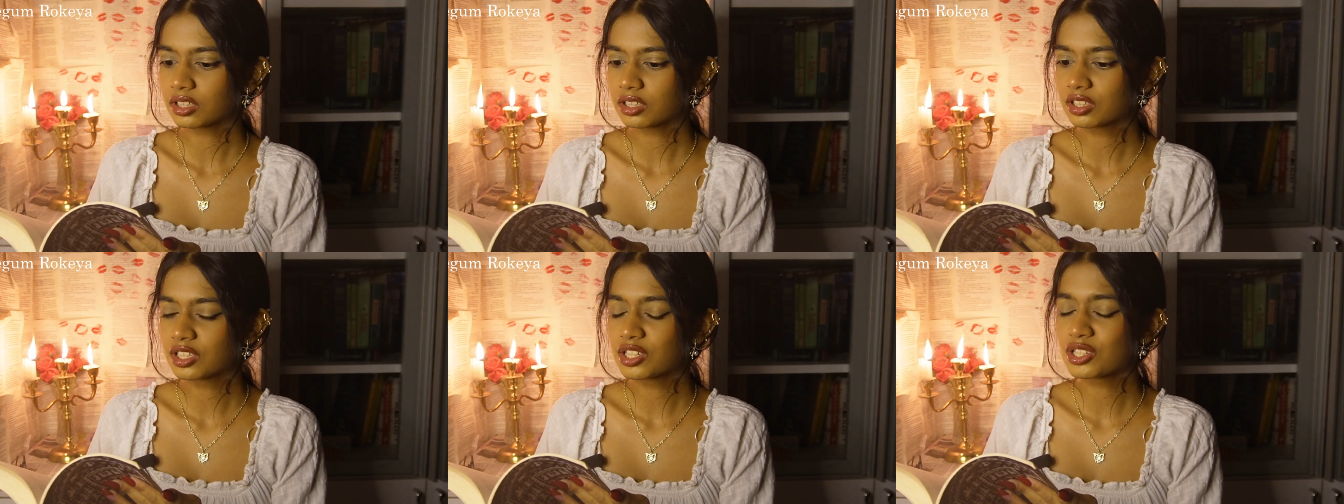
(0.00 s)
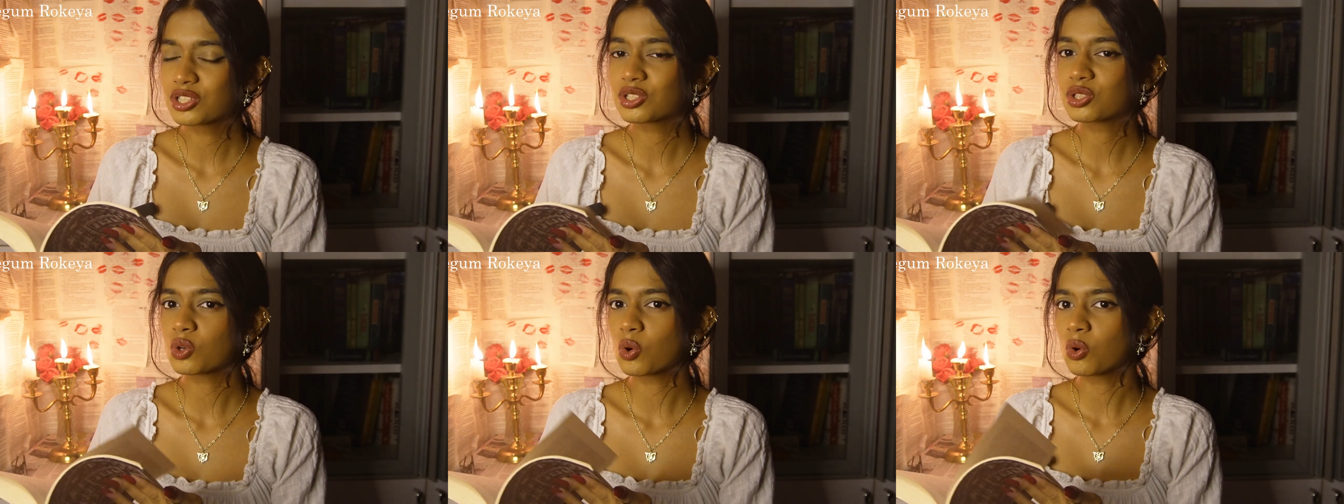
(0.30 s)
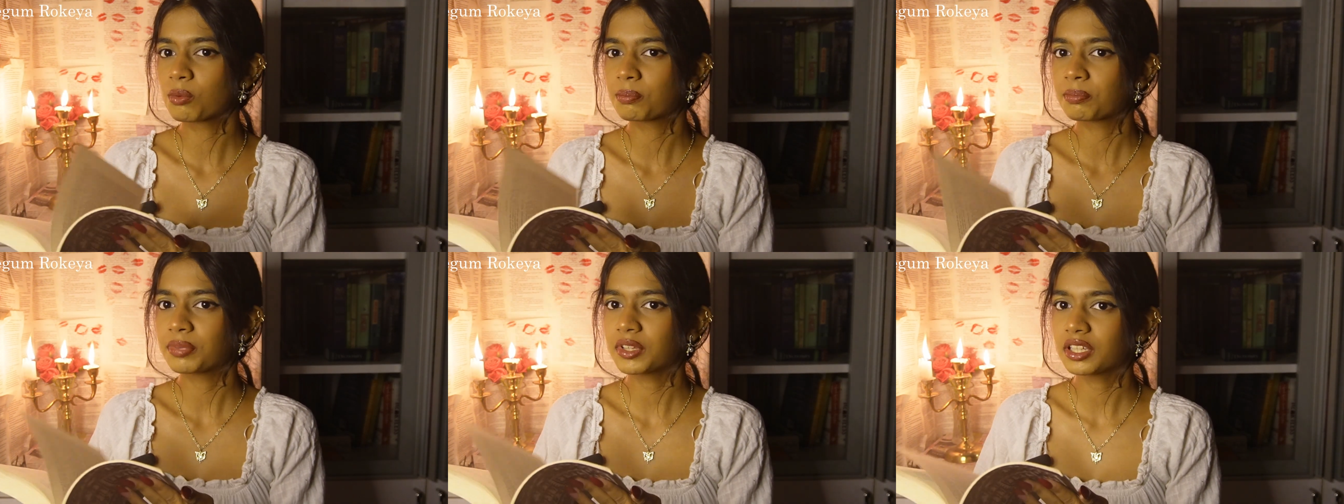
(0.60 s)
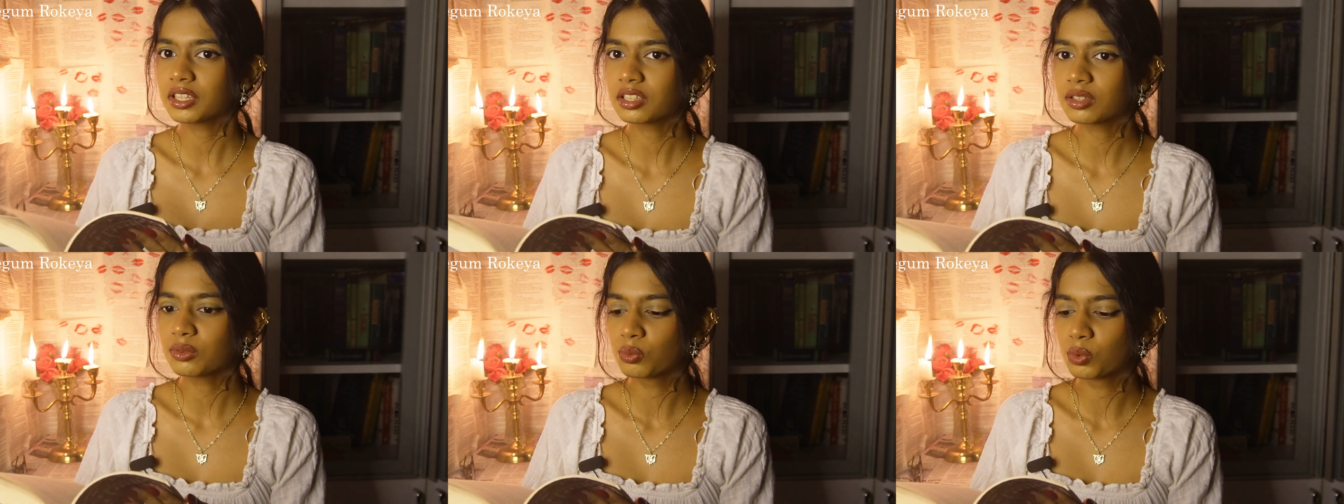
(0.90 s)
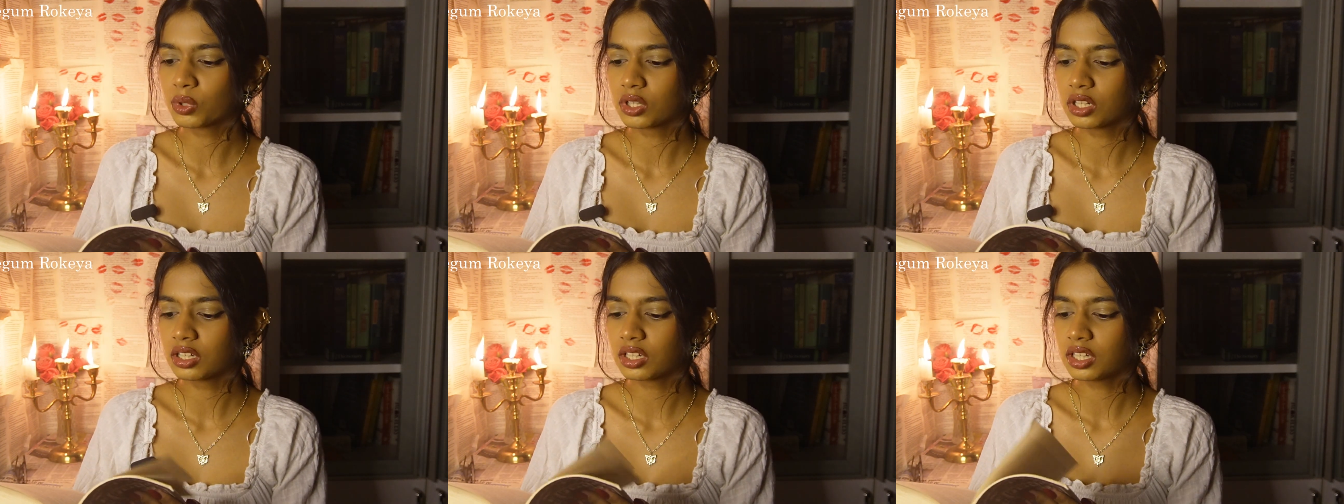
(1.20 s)
dystopian
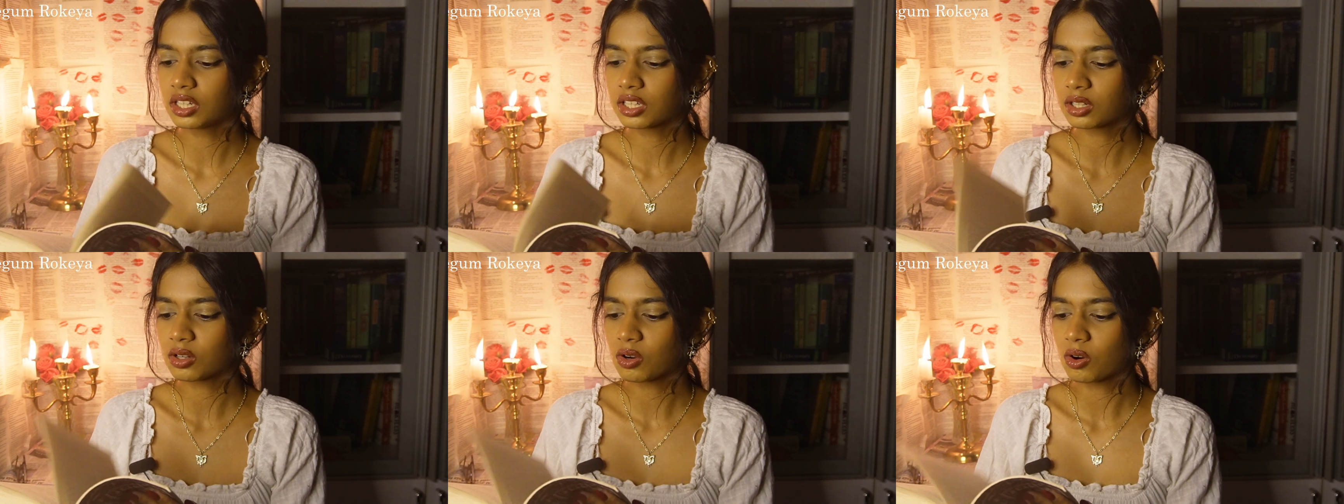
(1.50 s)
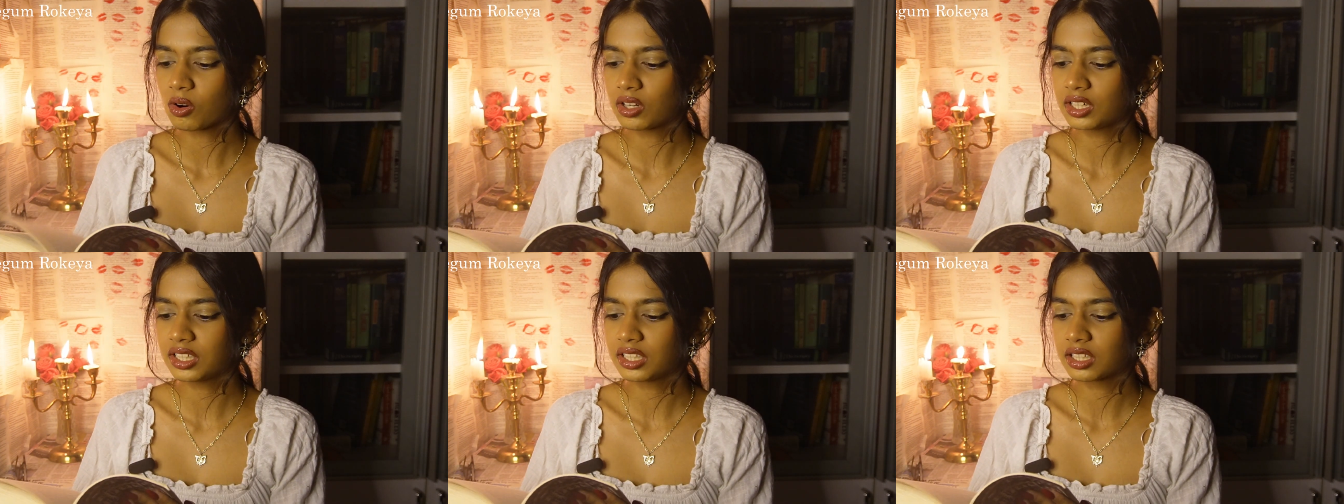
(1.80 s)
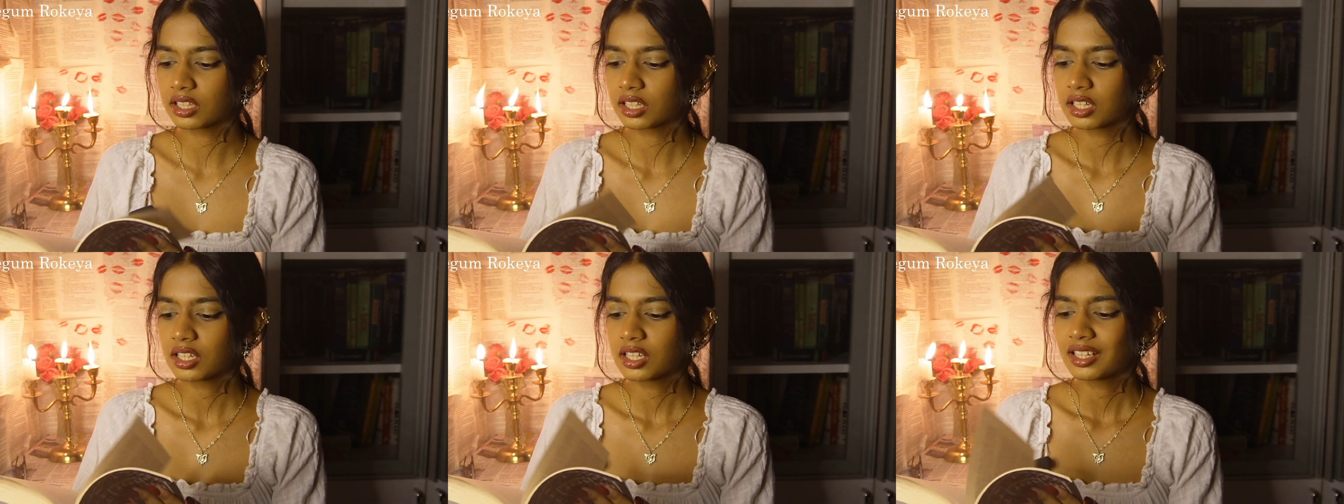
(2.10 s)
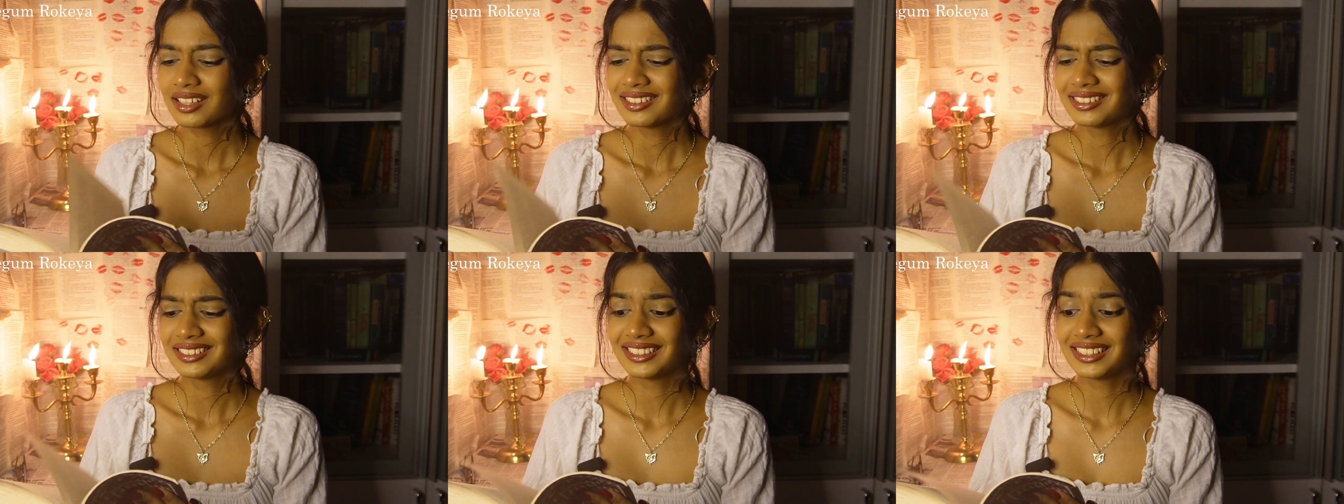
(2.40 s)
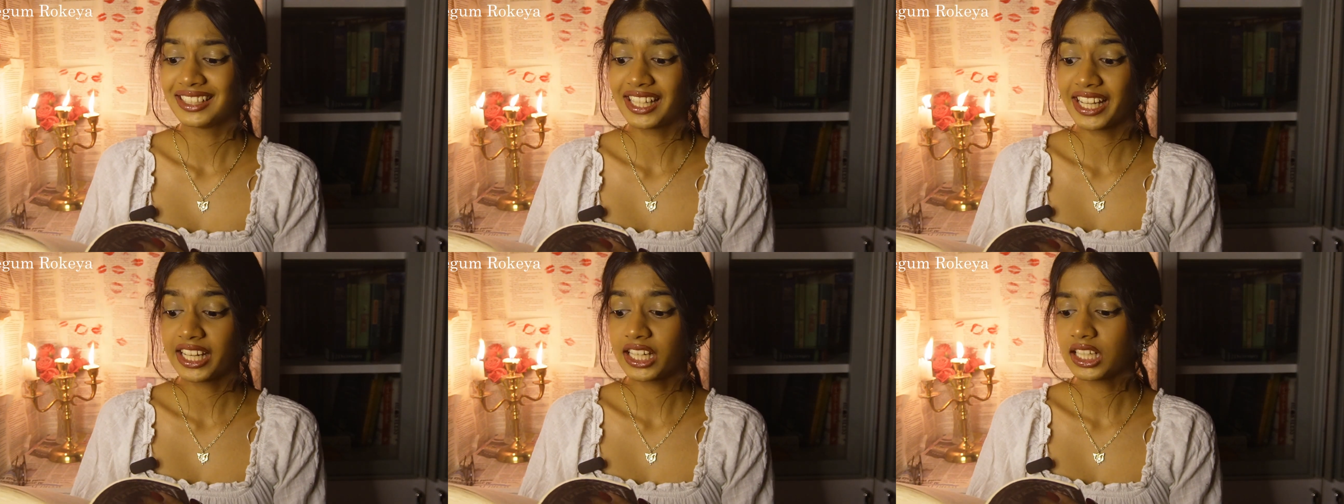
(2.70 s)
world called
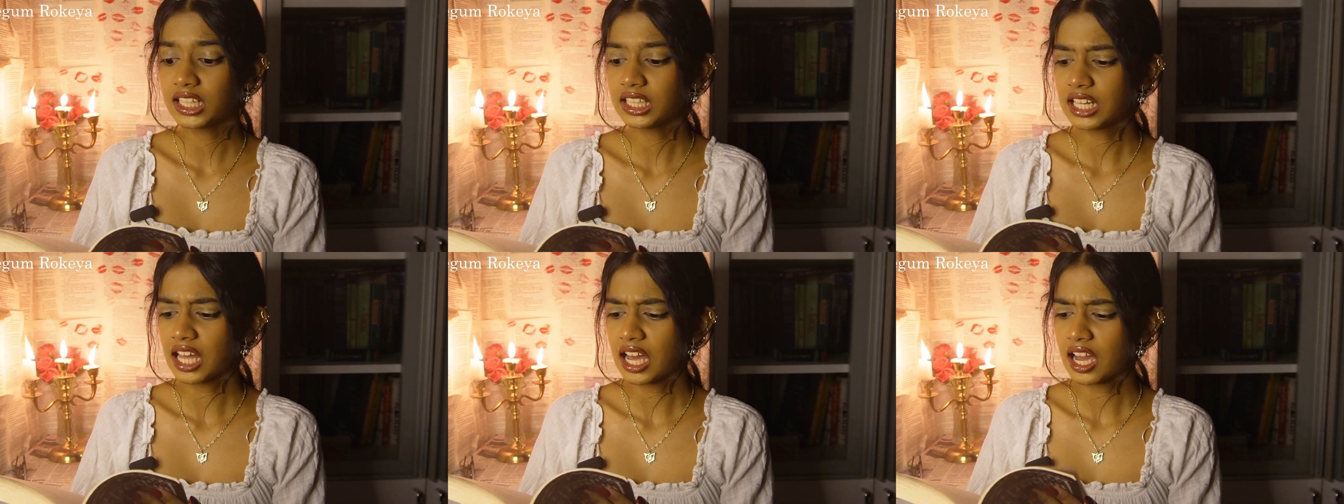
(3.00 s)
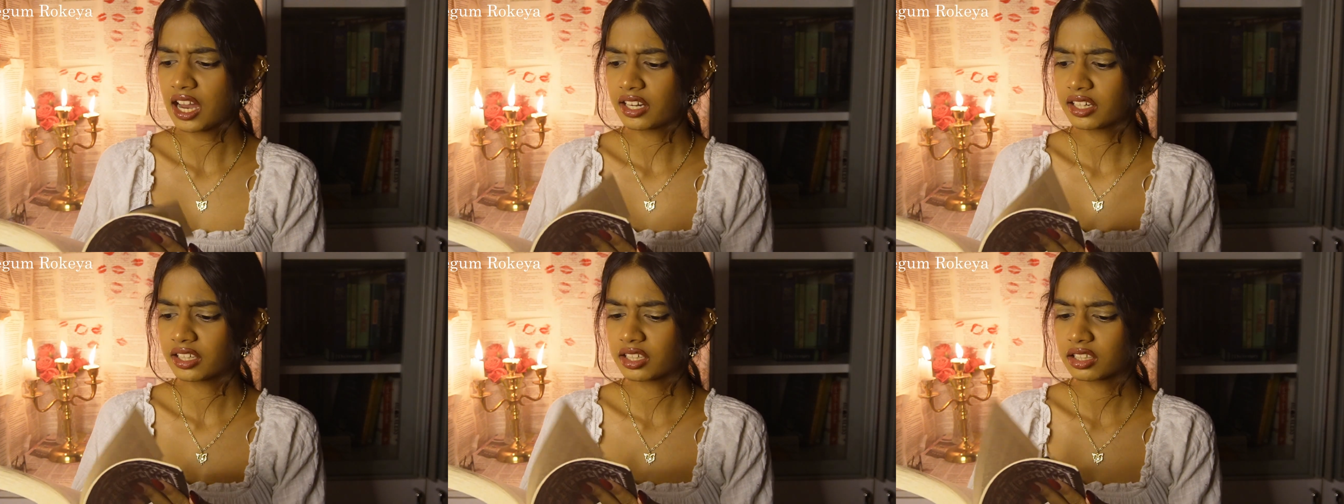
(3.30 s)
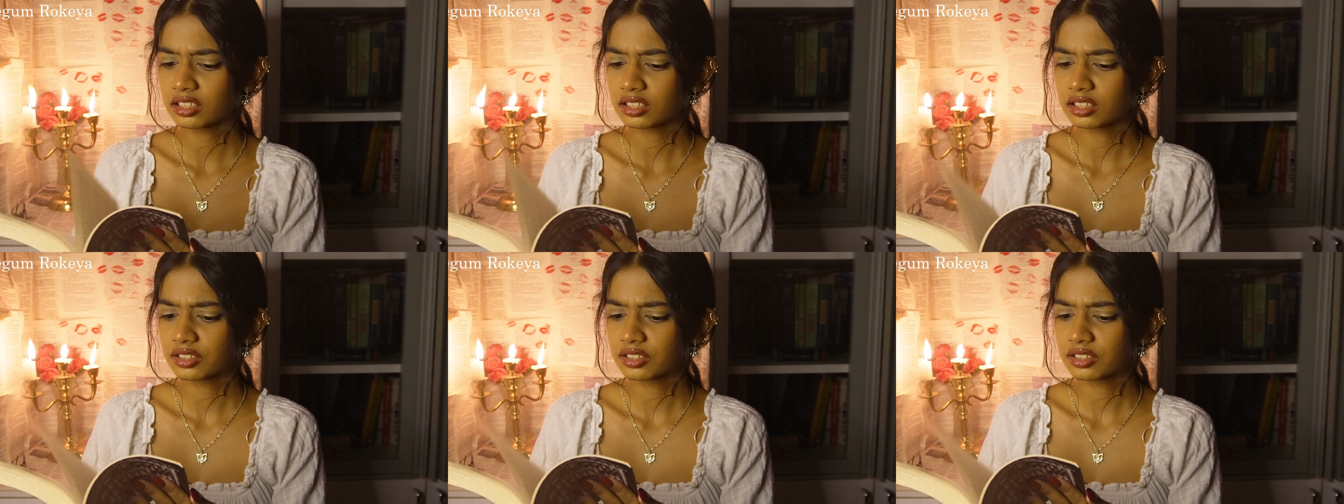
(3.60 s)
Ladyland.